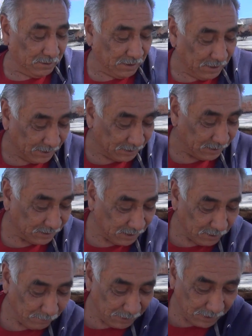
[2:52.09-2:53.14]
it has the
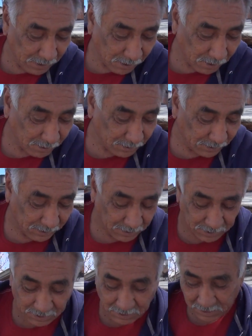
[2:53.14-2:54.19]
same eons
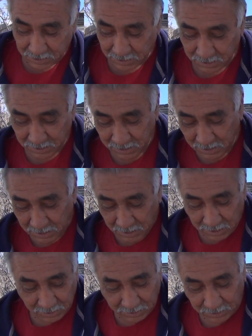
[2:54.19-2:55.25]
and
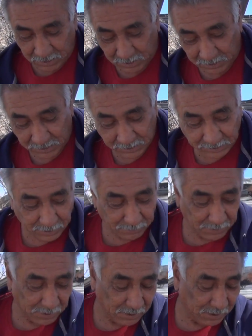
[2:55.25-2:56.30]
the
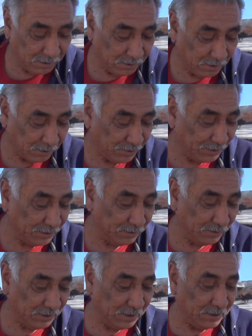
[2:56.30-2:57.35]
same
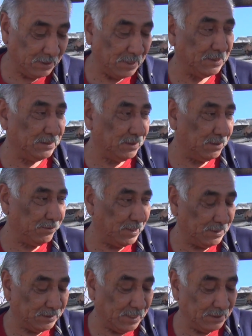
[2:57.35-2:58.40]
crystals in it as the
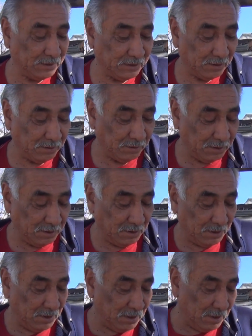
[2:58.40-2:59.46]
red sandstone.
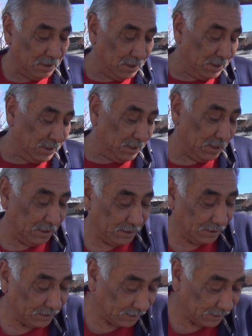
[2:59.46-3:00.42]
And it's